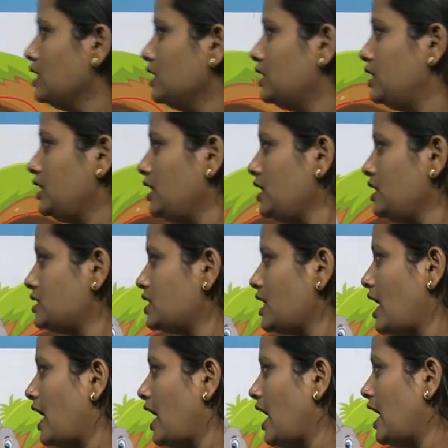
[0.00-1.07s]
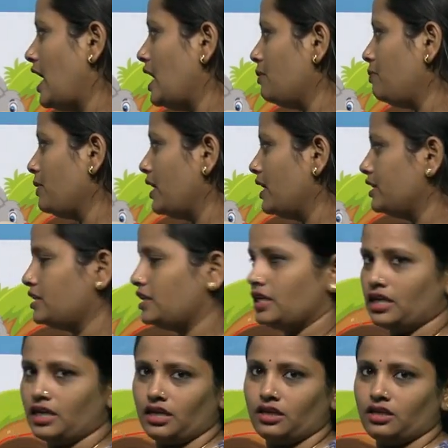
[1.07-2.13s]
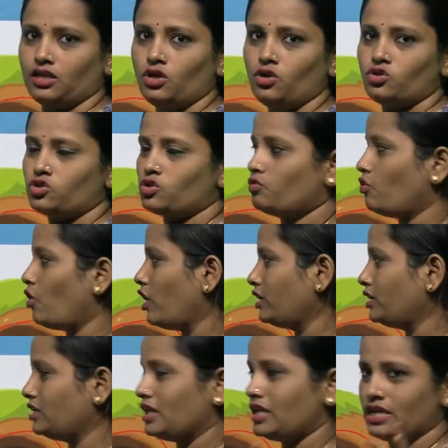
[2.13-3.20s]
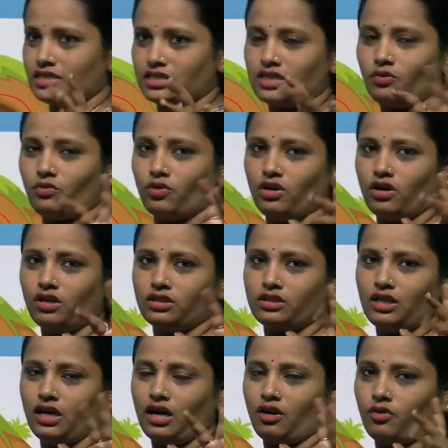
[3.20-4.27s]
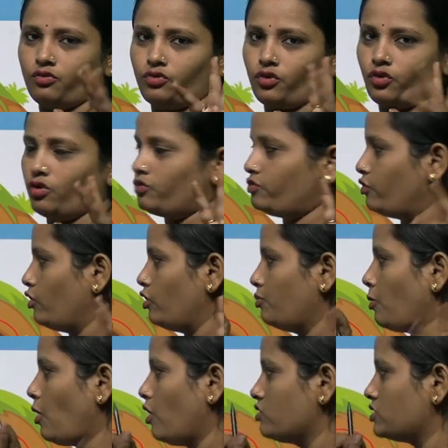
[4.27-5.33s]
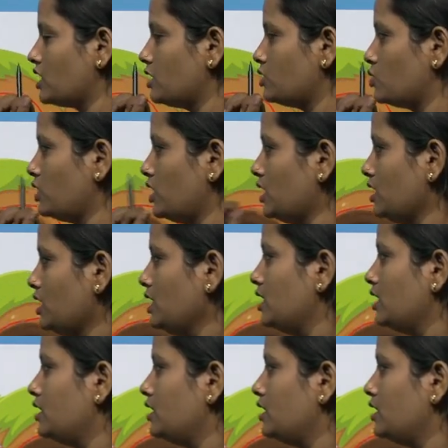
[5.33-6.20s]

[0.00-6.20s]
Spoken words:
These help in digging. So what is the work the four paws are doing?